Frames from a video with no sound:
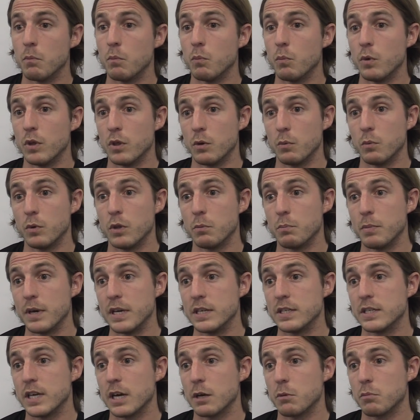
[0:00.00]
with a
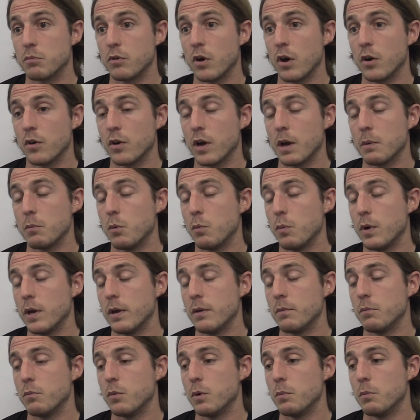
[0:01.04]
BTEC programme, and
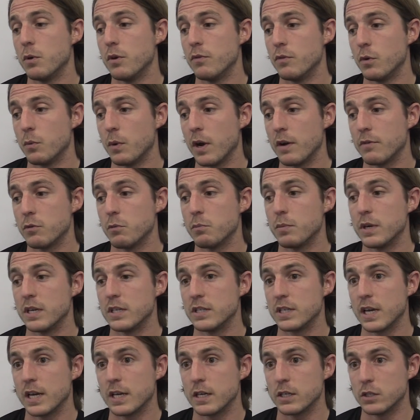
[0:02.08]
we're moving away from the
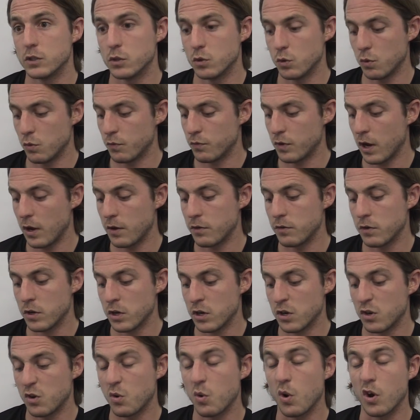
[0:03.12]
BTEC and sort of going
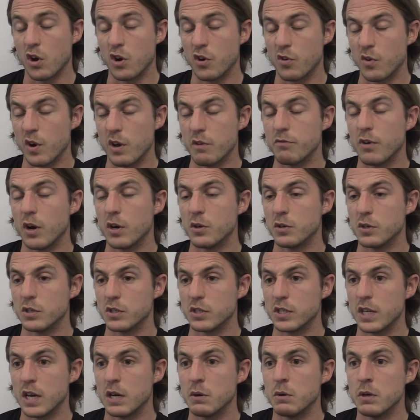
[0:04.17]
quite career
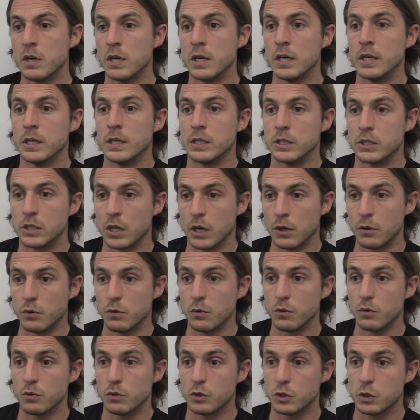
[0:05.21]
focused now. So
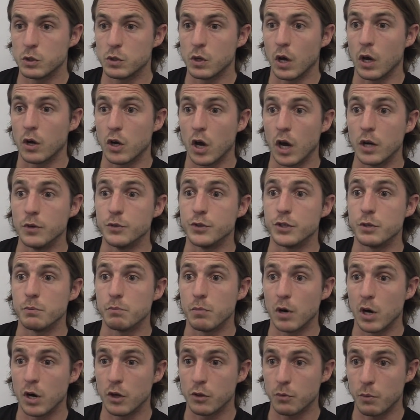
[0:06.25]
it's a coaching
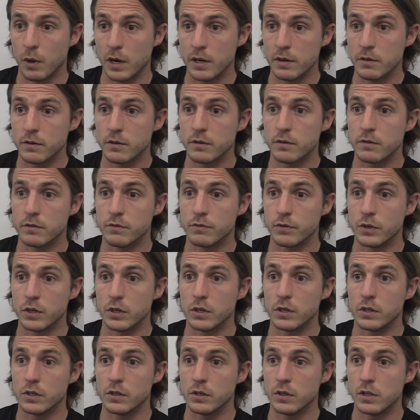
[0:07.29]
pathway
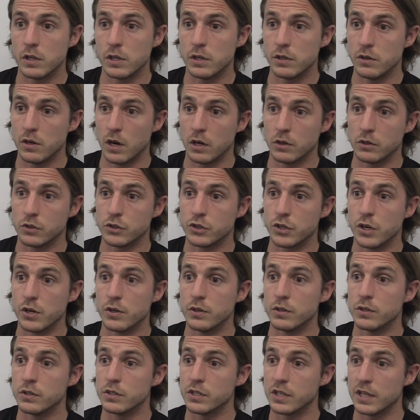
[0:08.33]
for young
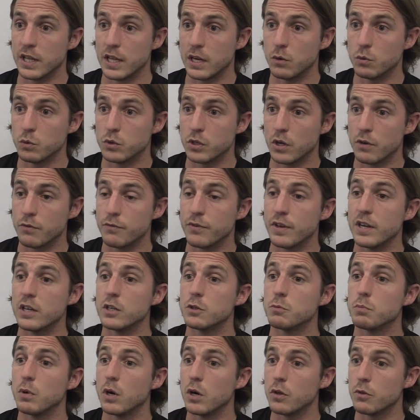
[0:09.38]
students, and then also a fitness
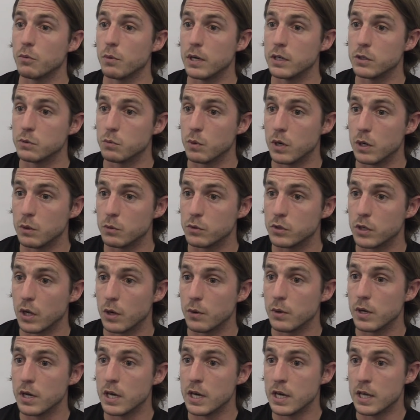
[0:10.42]
pathway as well,
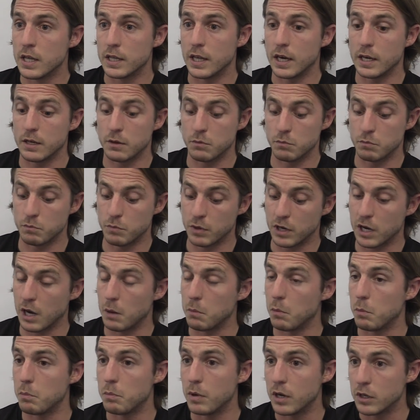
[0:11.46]
so they can
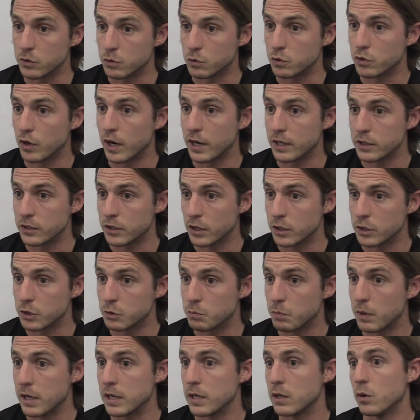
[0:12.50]
become a personal trainer, so to
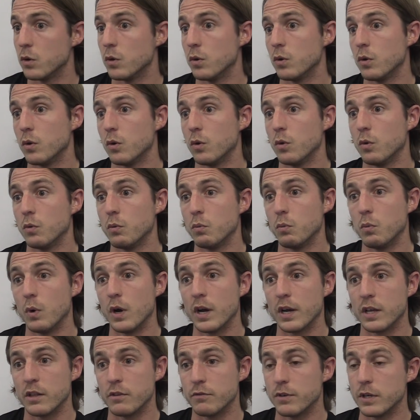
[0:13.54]
speak, or
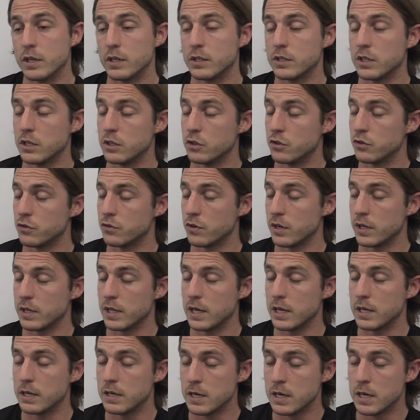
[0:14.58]
work in the fitness industry, and
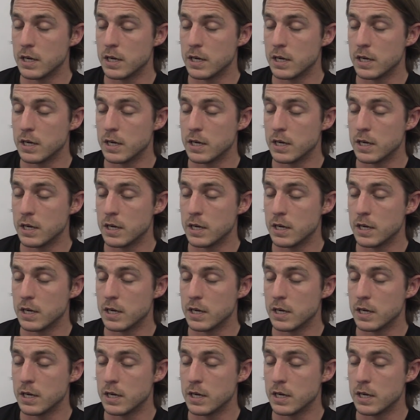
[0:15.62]
then